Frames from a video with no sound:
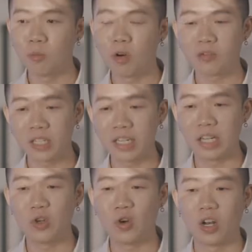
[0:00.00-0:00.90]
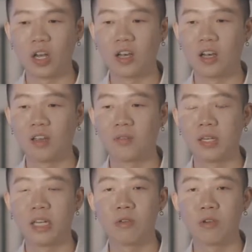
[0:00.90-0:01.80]
More often than not, I've
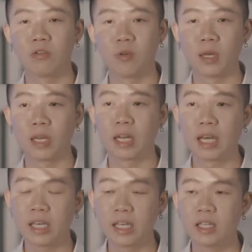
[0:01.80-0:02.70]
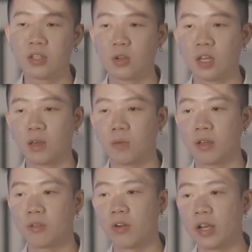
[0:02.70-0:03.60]
been hearing from my clients or like
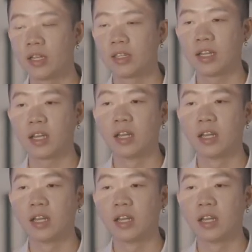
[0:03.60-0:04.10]
my friends that